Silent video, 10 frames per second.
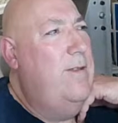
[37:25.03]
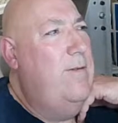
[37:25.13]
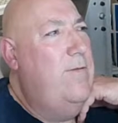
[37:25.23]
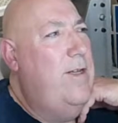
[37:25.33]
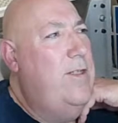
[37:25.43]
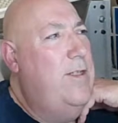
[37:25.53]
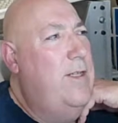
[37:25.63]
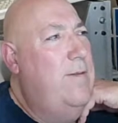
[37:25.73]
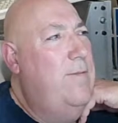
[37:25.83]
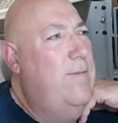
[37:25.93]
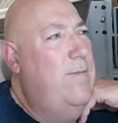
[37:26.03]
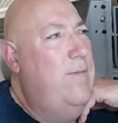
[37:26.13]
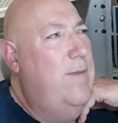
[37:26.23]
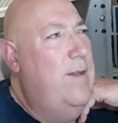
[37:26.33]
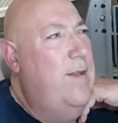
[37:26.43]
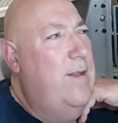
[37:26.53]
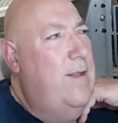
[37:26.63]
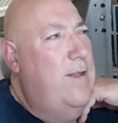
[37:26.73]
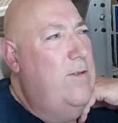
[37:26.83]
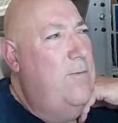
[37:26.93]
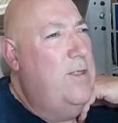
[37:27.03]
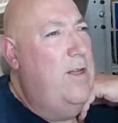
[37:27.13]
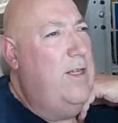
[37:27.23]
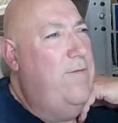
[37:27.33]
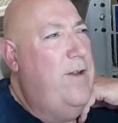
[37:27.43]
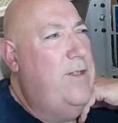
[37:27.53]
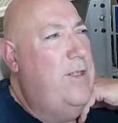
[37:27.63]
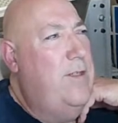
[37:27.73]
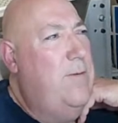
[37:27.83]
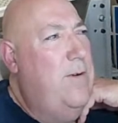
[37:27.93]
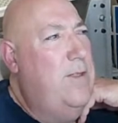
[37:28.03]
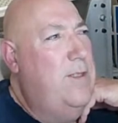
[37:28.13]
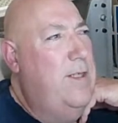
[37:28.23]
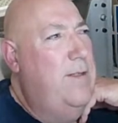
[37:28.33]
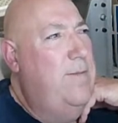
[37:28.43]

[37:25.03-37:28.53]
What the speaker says: it's fetched it. It's almost like it fetched it twice then.